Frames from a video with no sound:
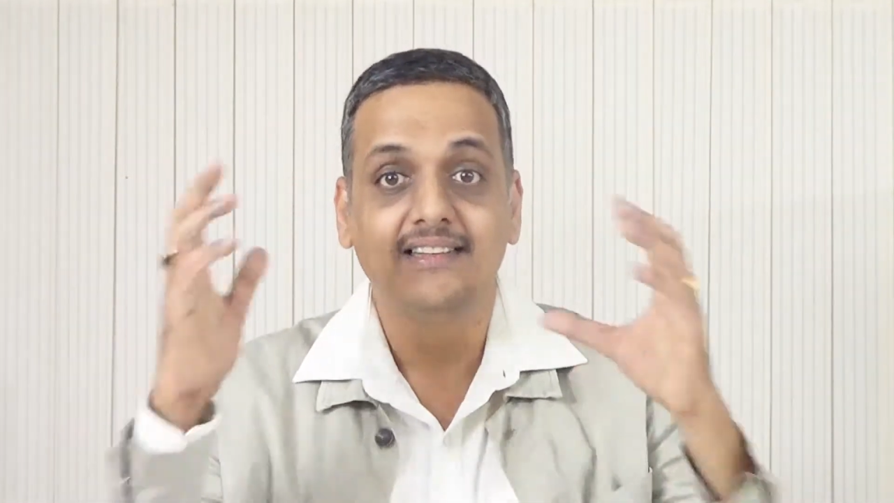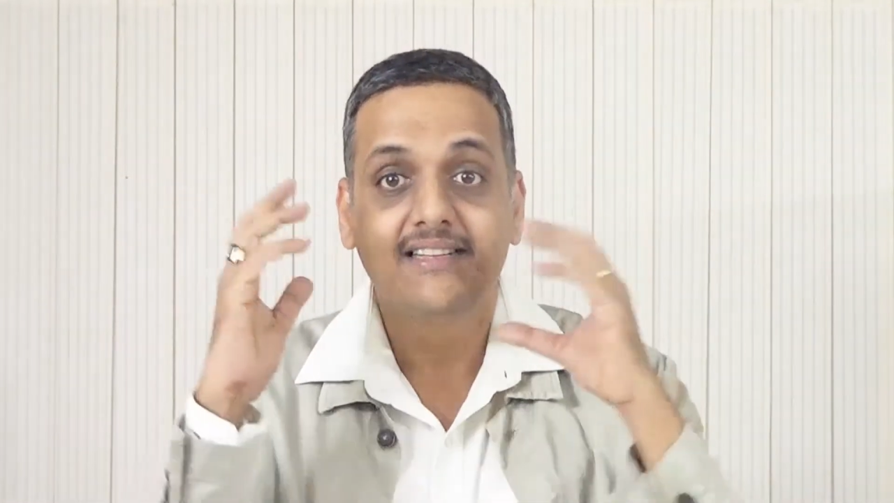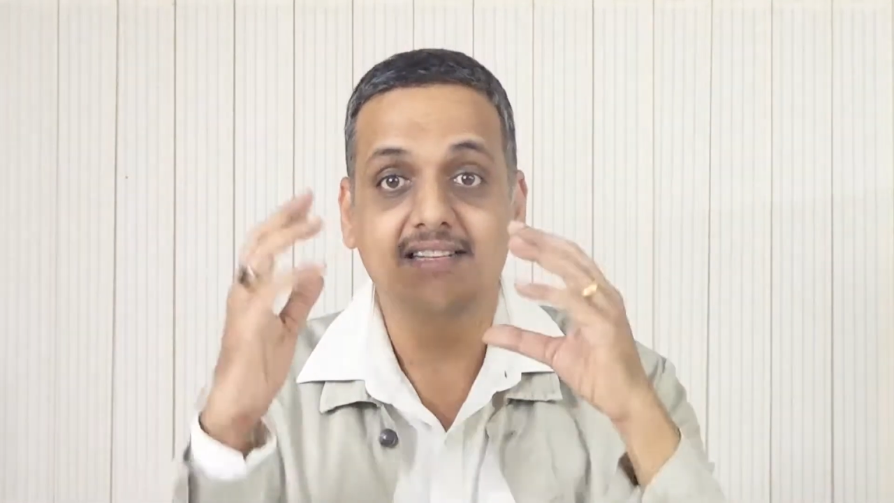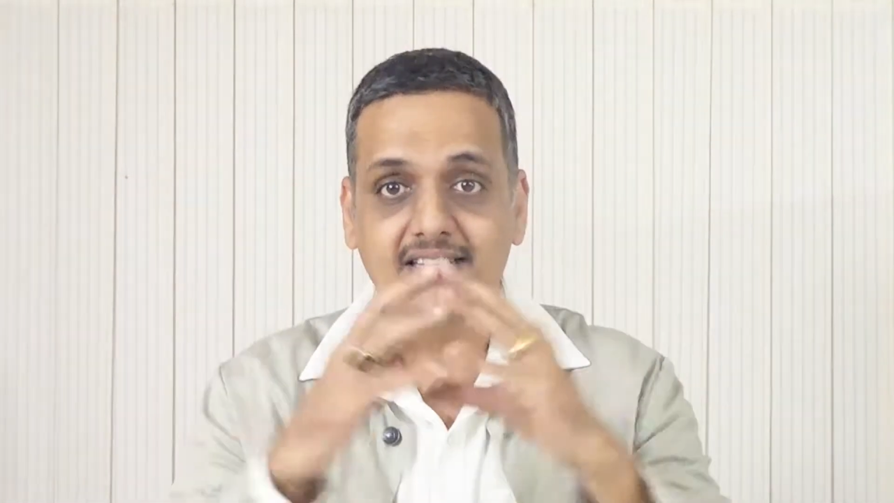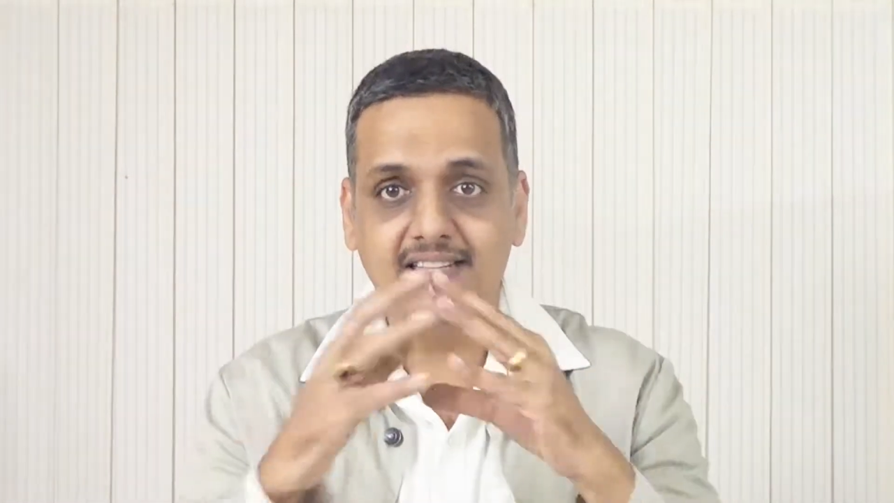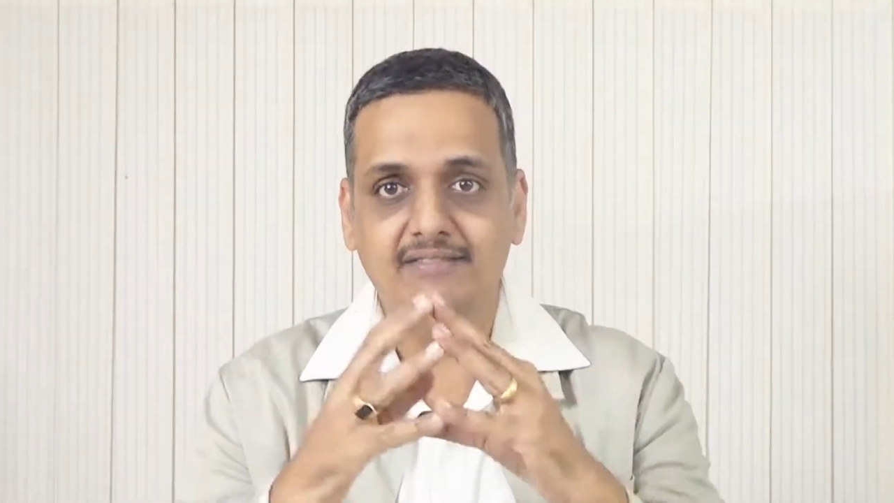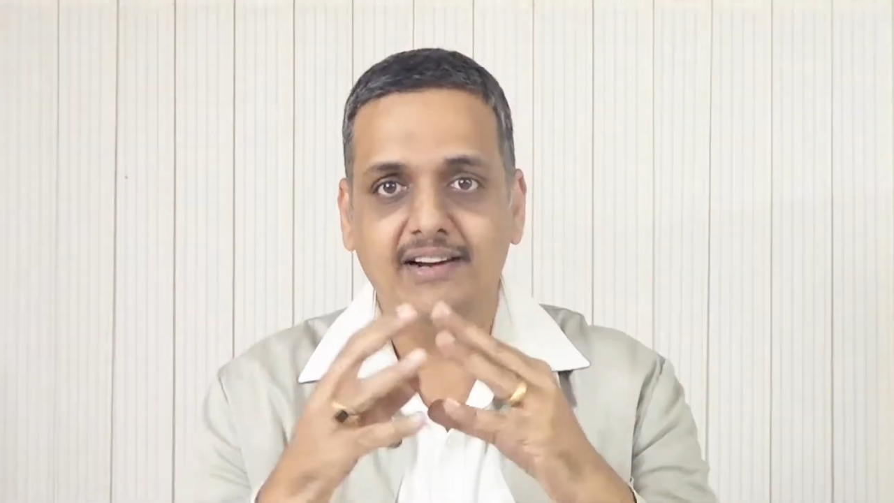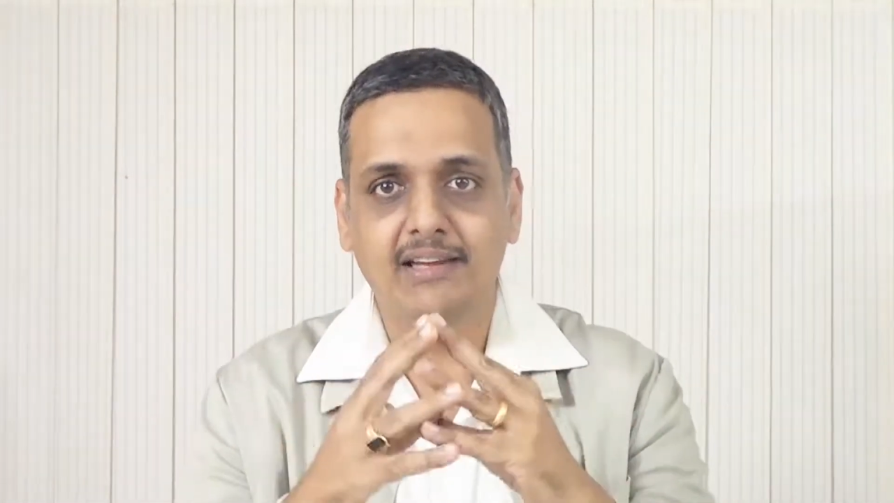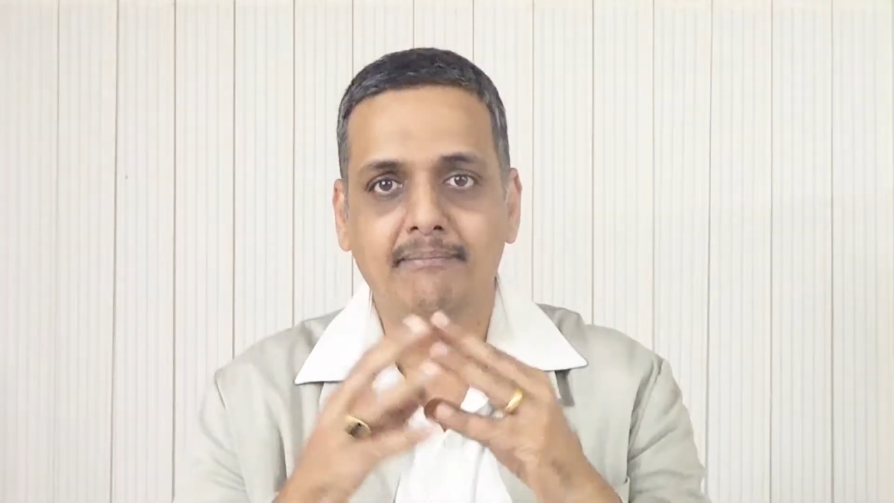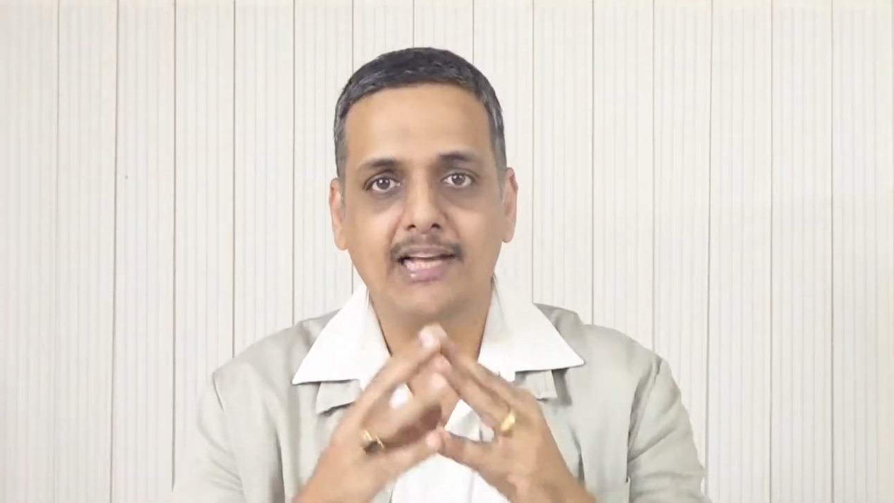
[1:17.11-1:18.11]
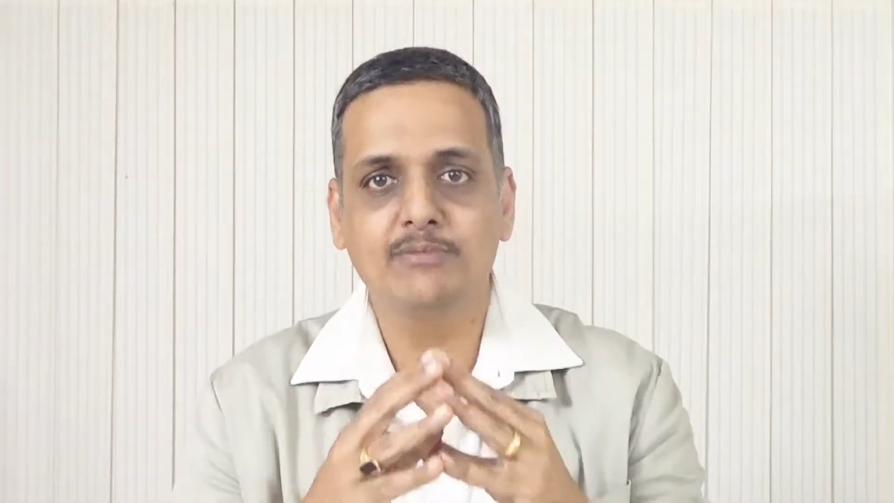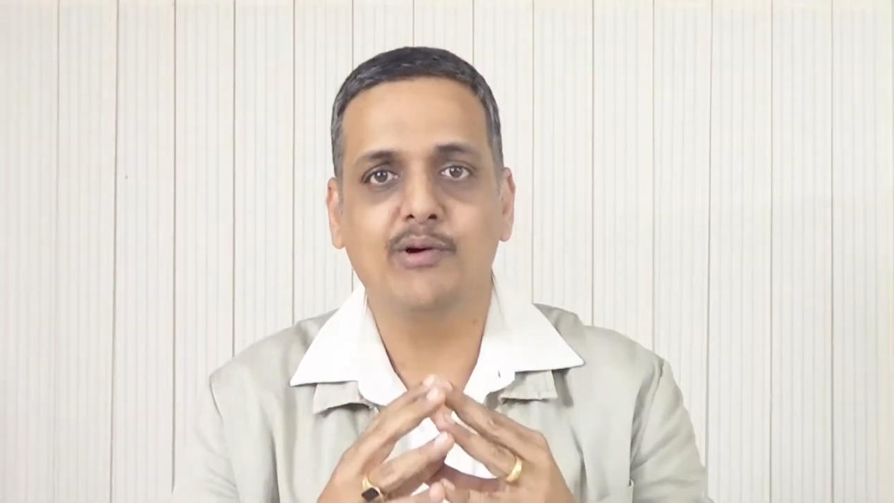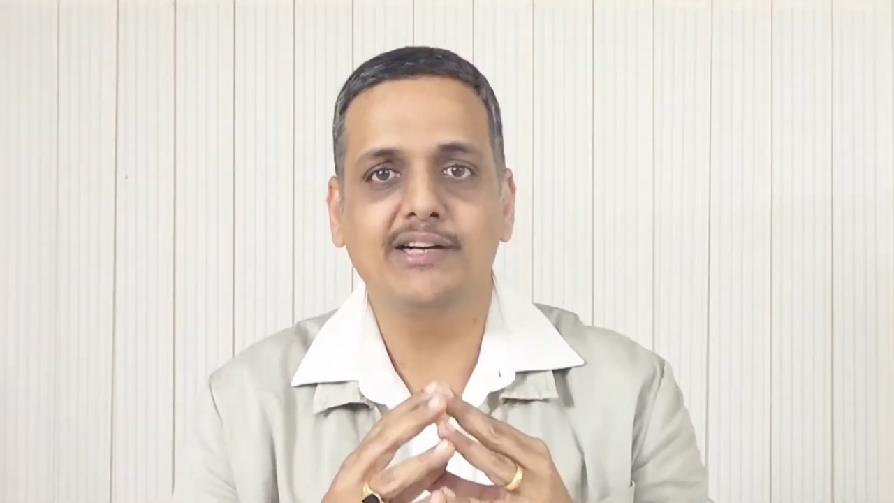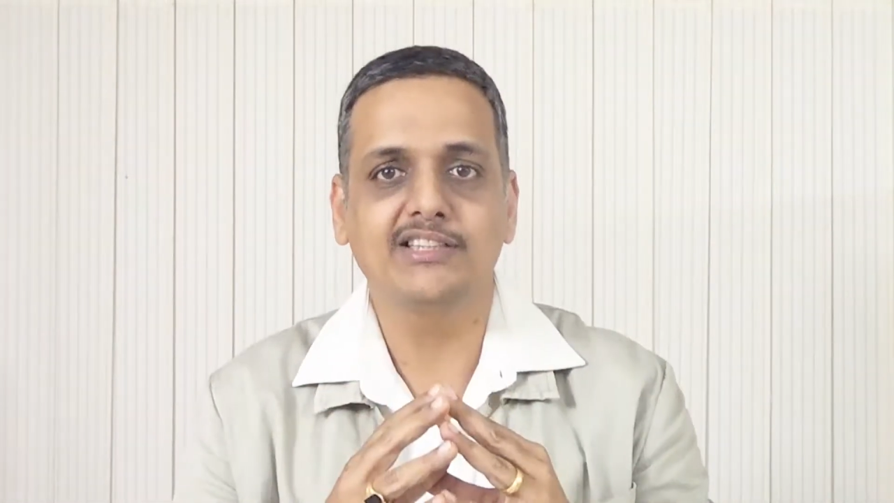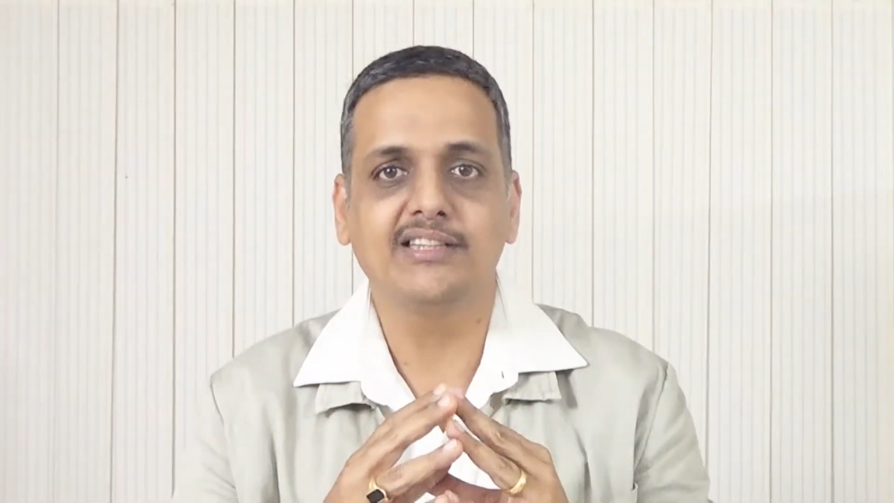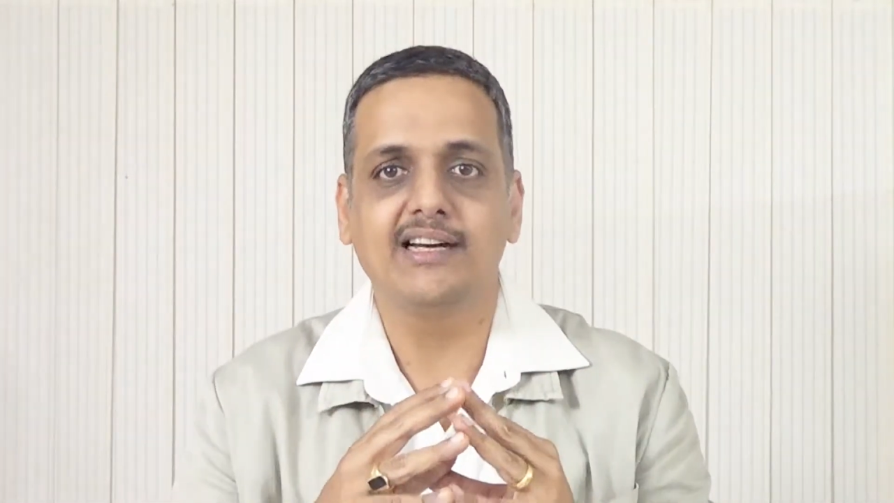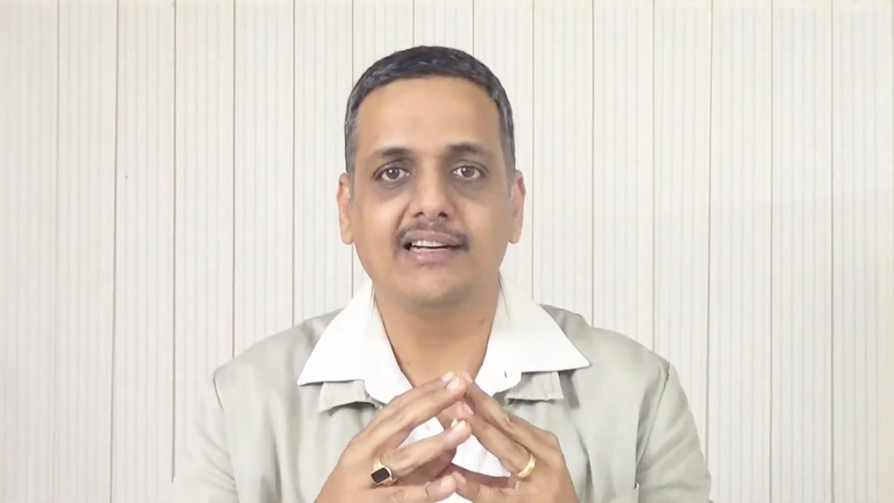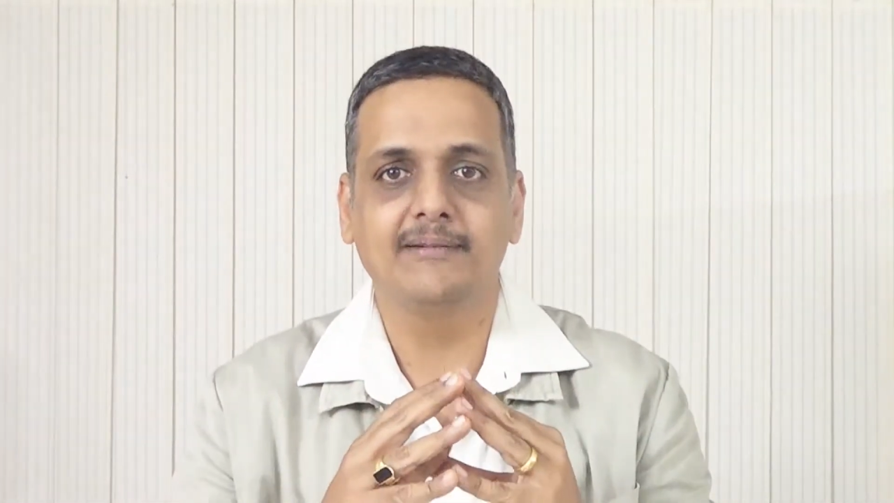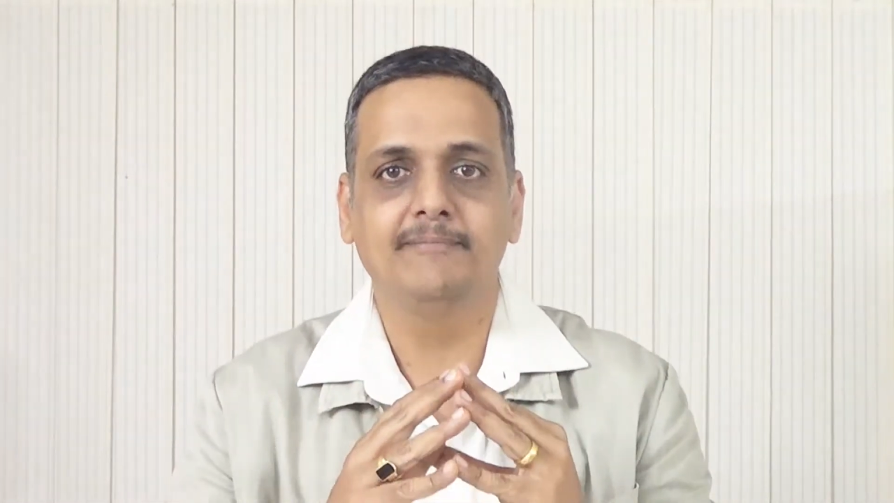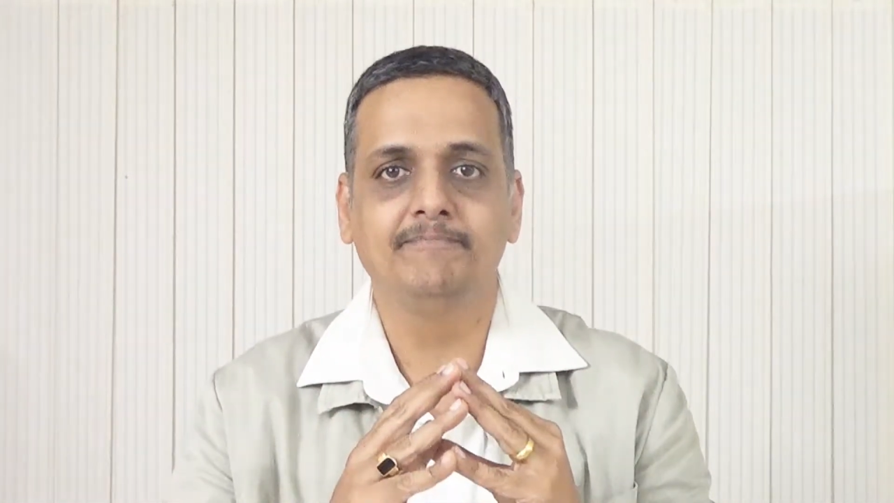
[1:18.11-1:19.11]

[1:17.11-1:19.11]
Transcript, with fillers: see where the match points are.